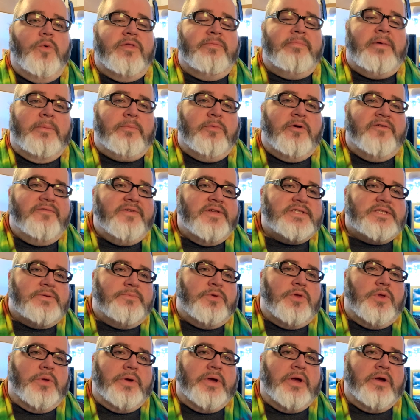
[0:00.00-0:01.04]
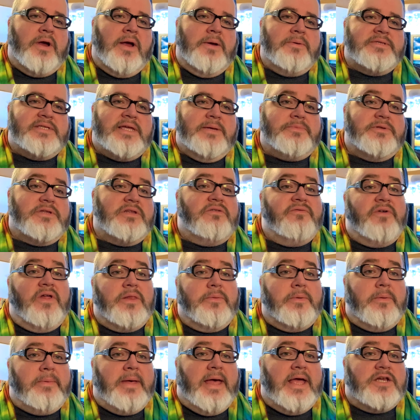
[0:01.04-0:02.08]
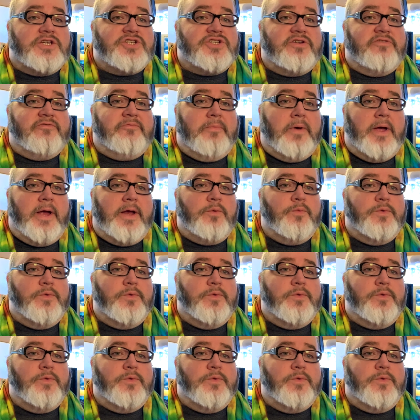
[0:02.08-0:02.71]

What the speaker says: With my previous employer, I was able to develop a passion of mine,